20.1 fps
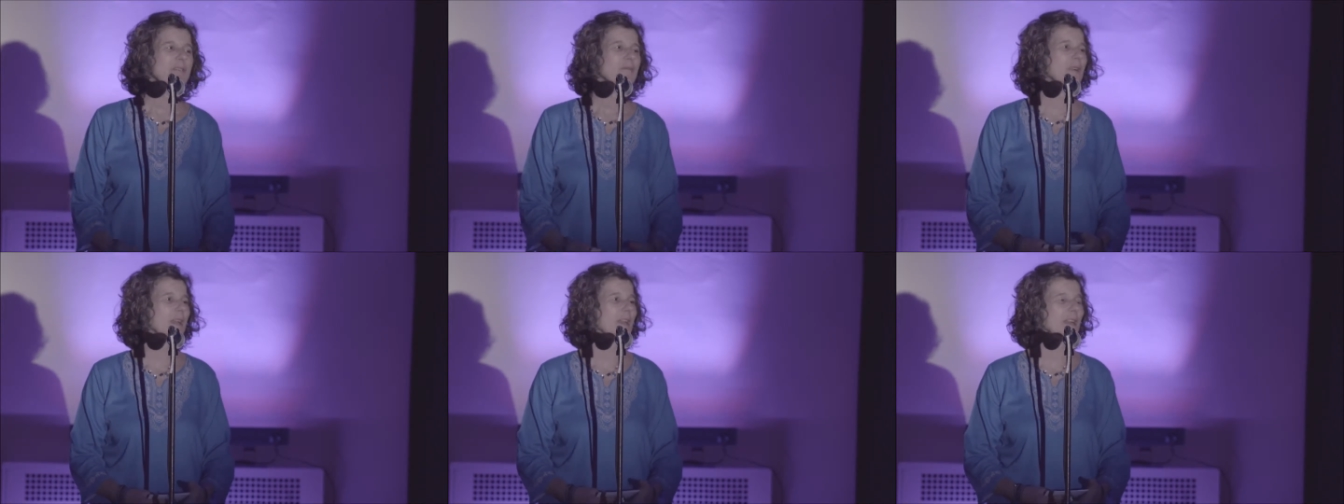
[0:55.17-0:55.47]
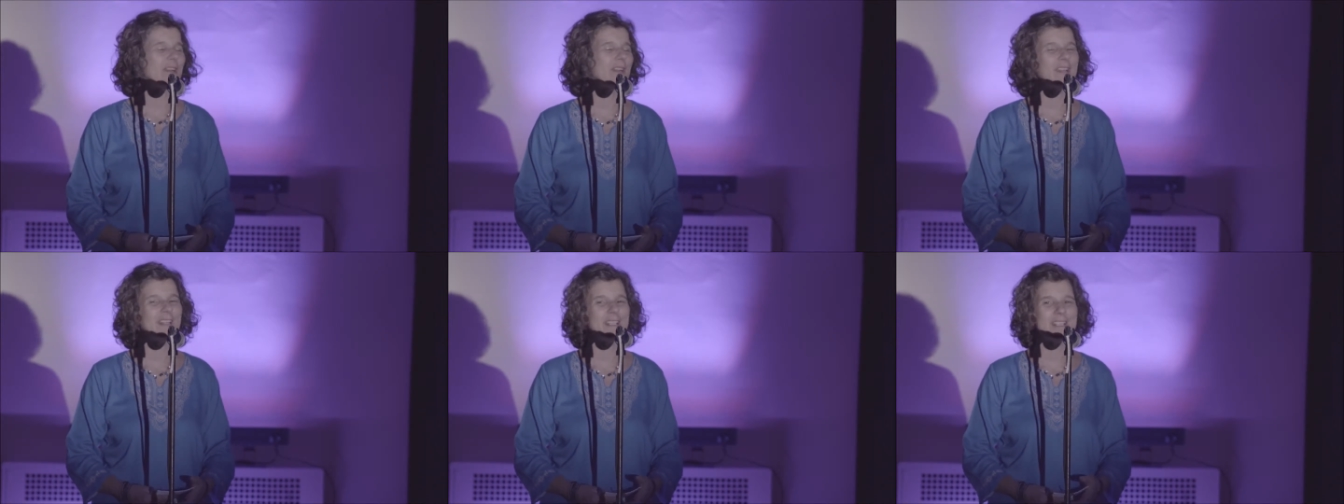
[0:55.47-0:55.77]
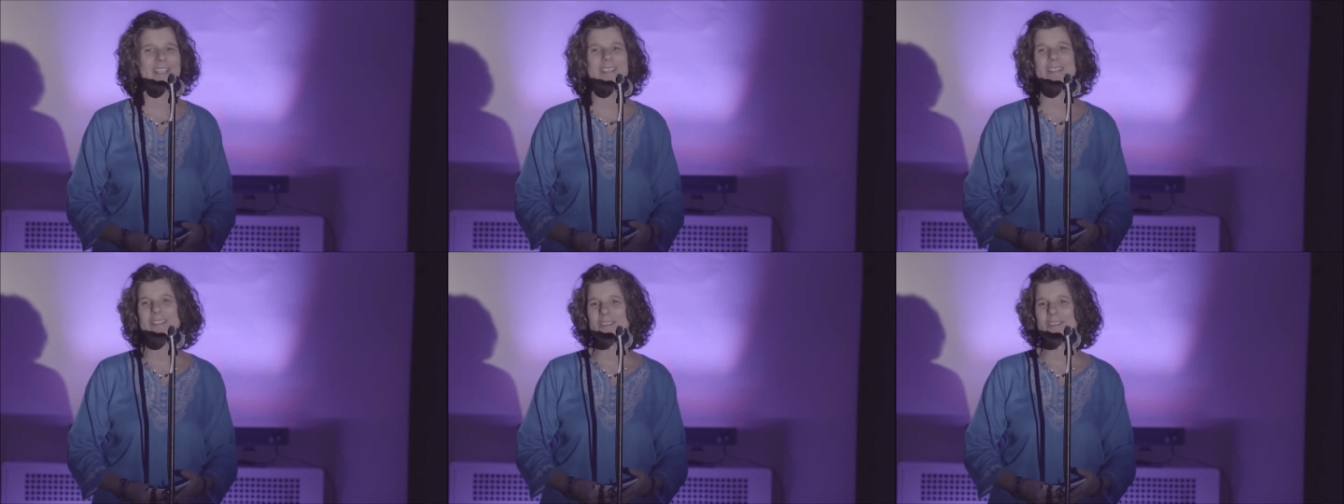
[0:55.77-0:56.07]
We're a
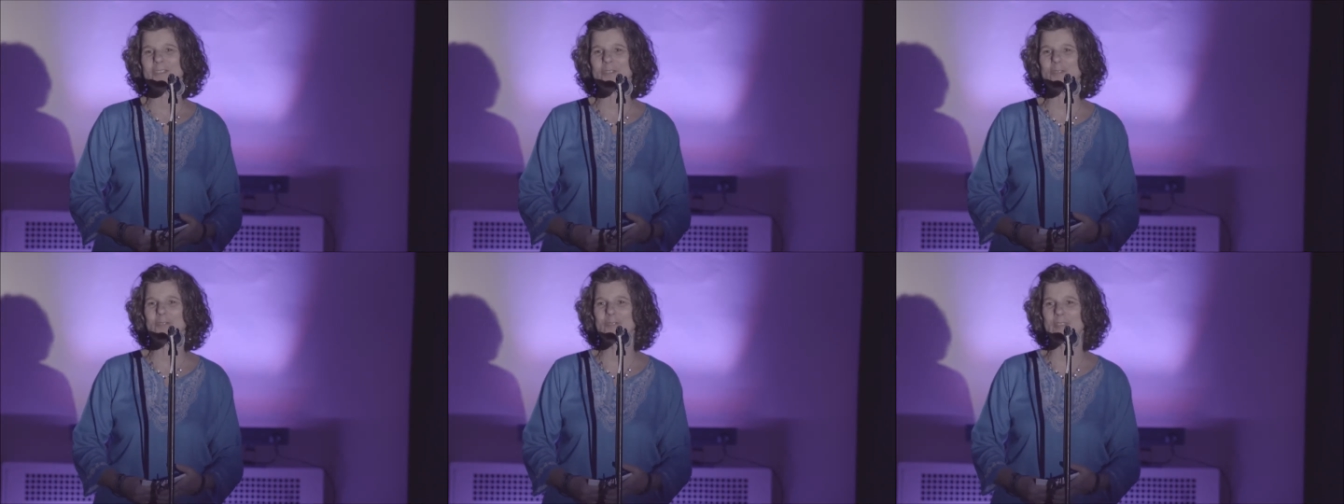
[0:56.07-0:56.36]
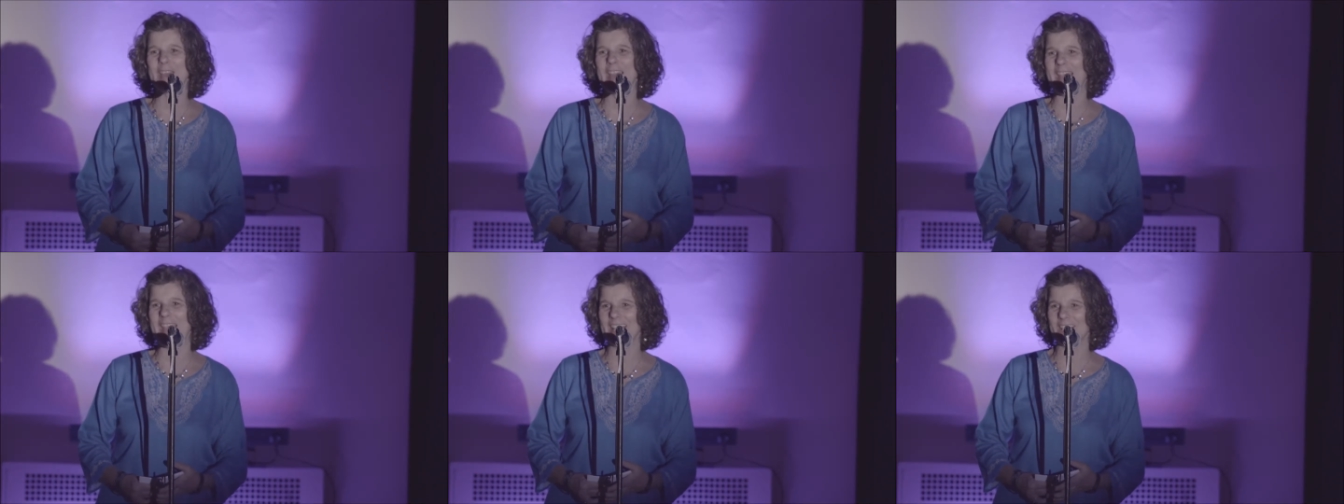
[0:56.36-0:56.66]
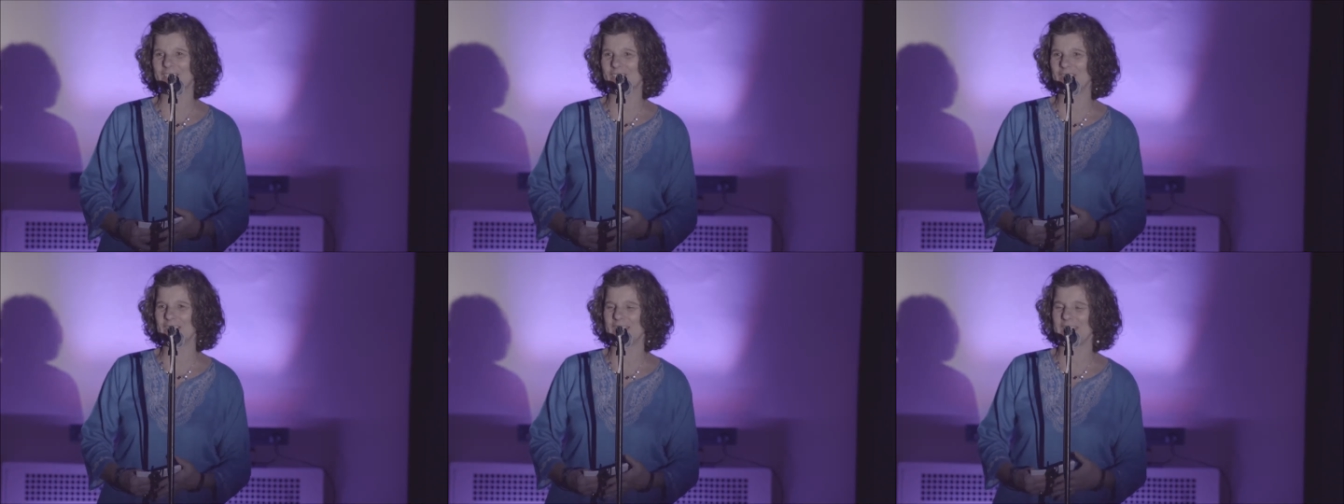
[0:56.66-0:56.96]
youth
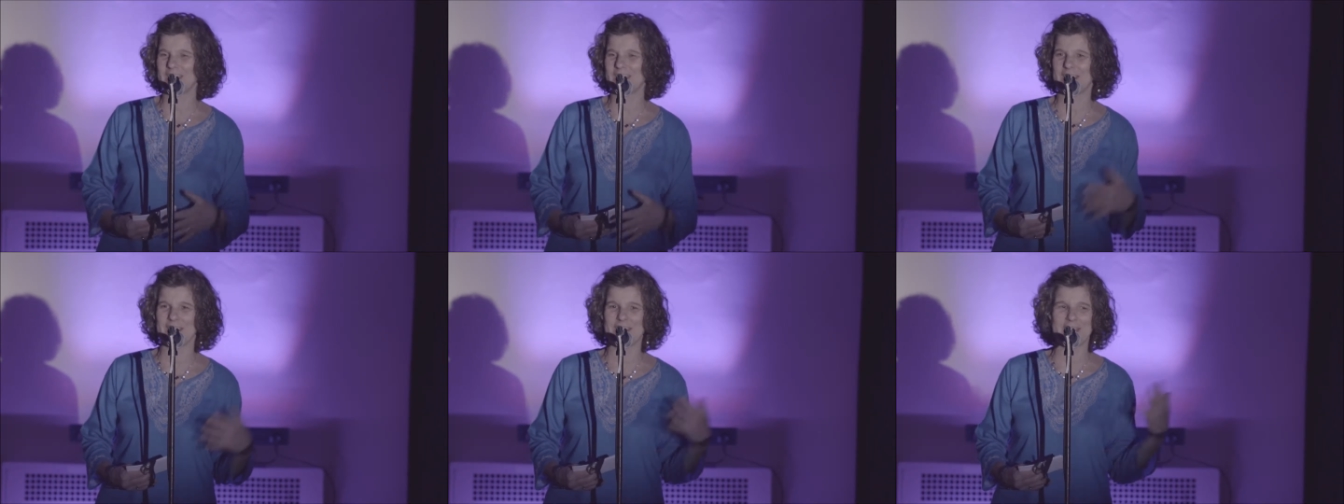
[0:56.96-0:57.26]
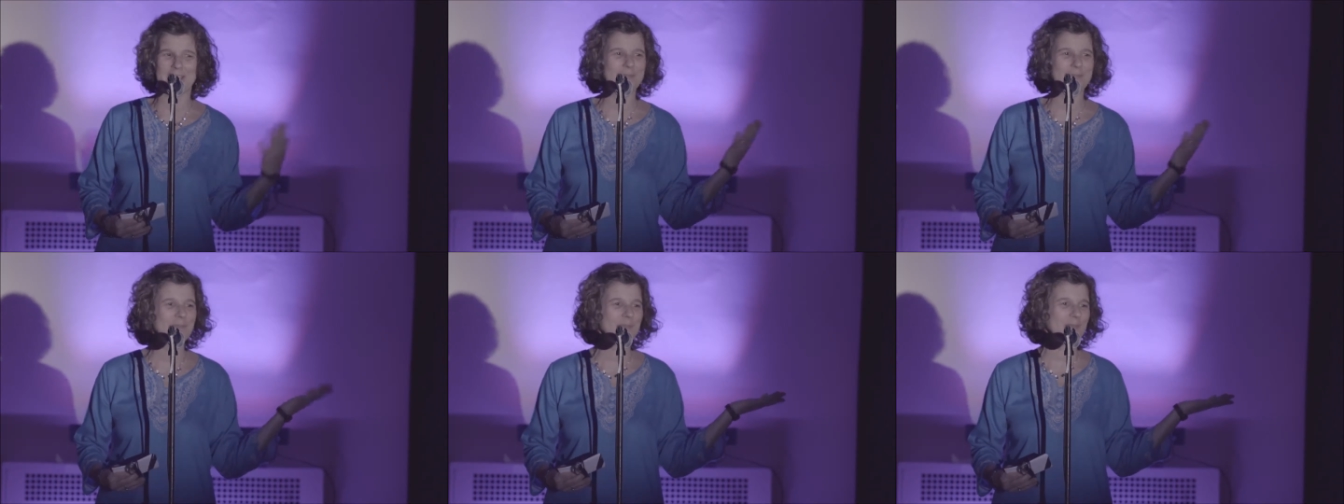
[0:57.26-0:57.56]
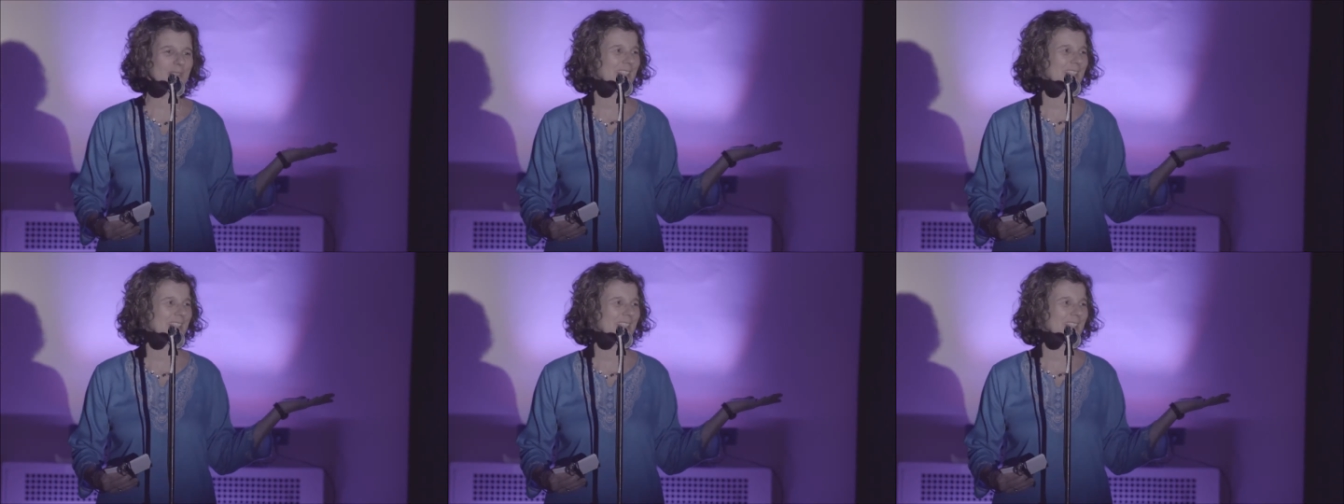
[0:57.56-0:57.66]
action team.